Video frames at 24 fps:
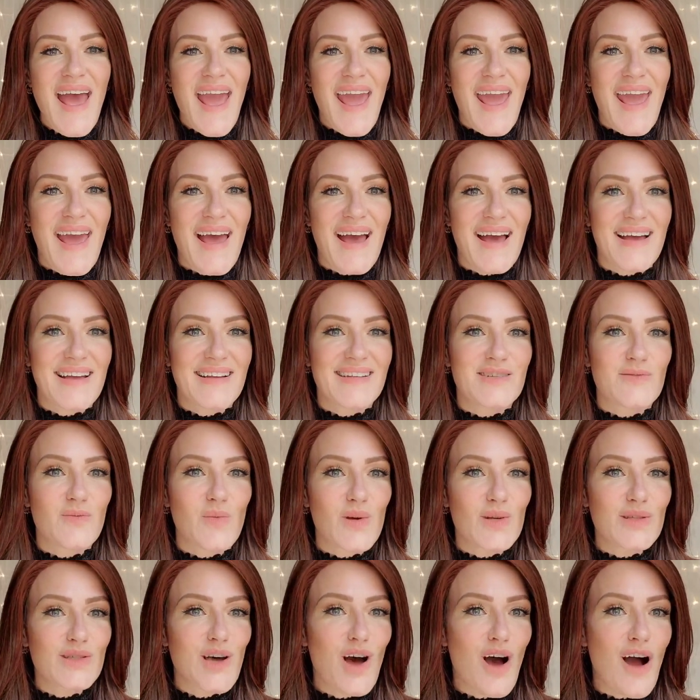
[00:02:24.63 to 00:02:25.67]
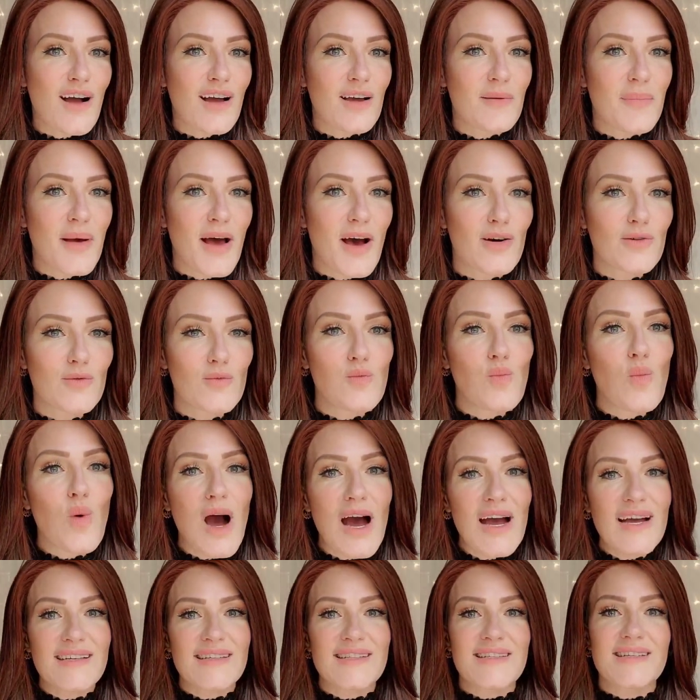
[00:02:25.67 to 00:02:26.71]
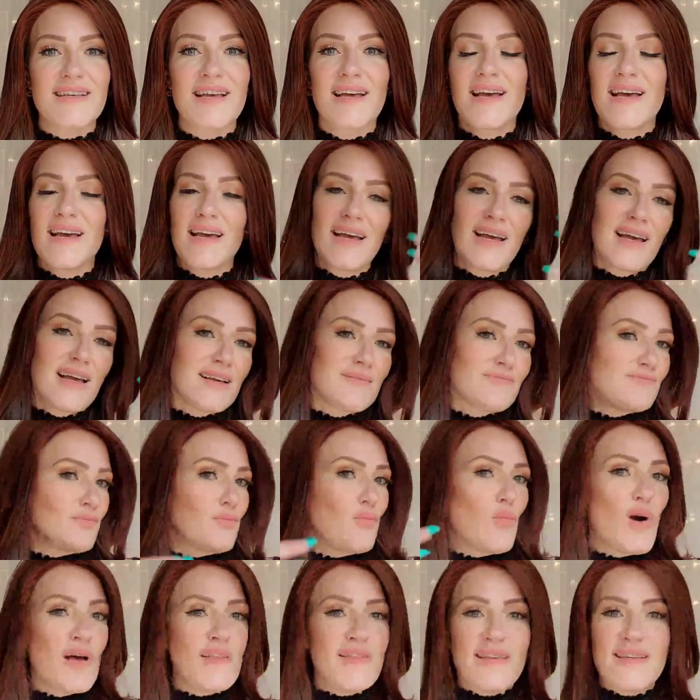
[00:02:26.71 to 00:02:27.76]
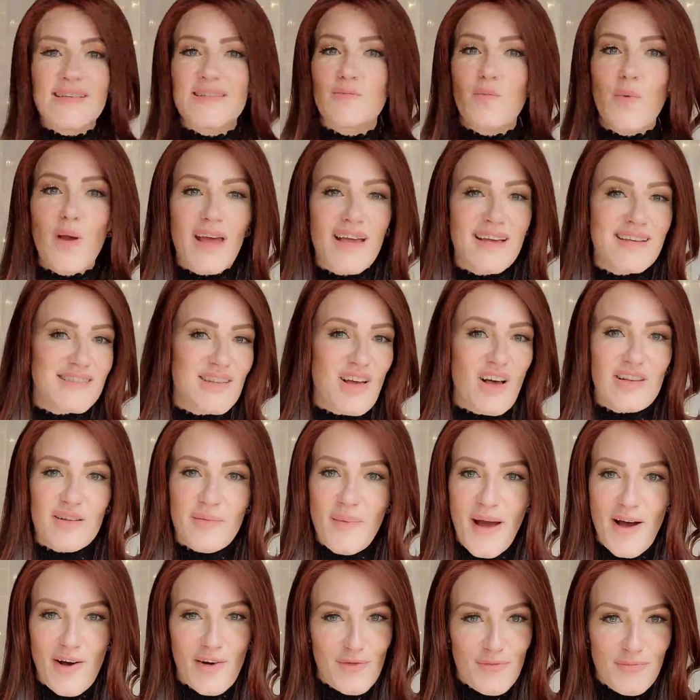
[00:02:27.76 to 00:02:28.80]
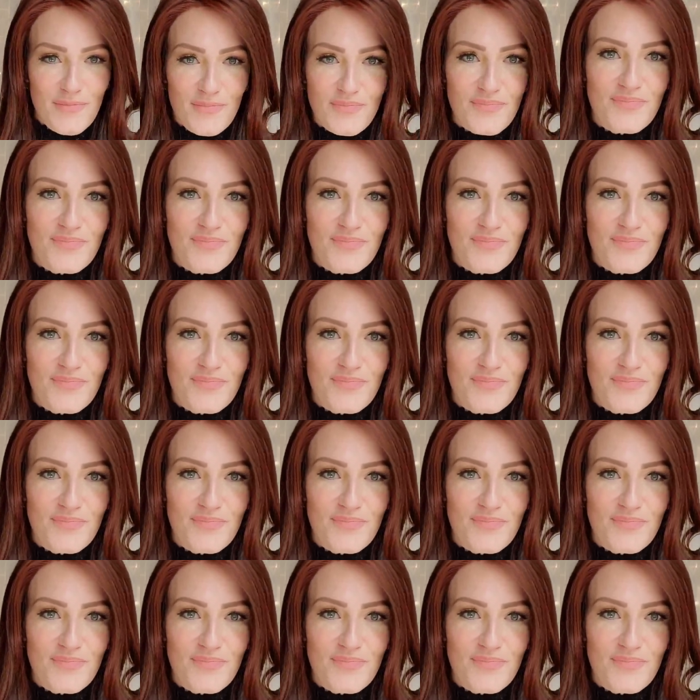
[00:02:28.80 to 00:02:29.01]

and we'll talk about what, what this wig is all about.